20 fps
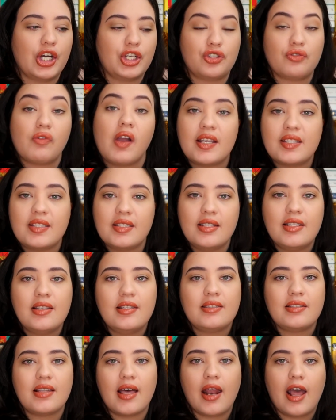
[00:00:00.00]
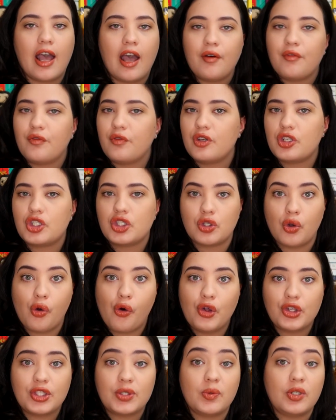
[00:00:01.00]
dresses that have
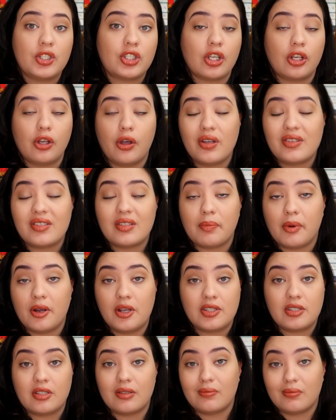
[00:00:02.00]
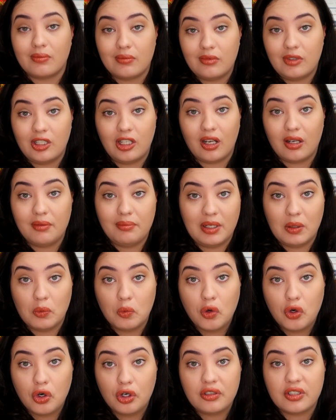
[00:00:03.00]
shorts which are not supposed to, you know, be
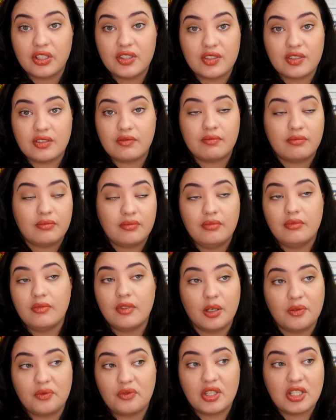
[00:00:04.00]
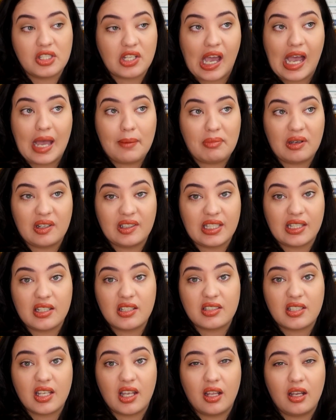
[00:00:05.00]
worn because of the time period that
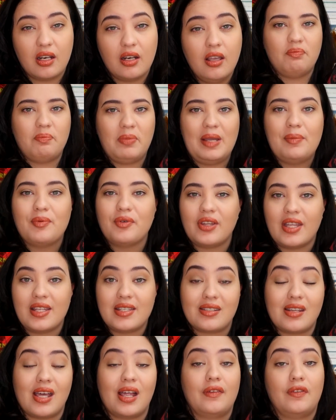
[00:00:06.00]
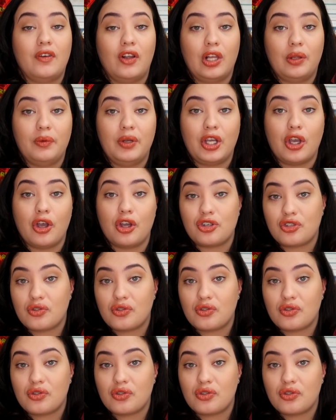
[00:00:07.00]
it's set in. People then start following her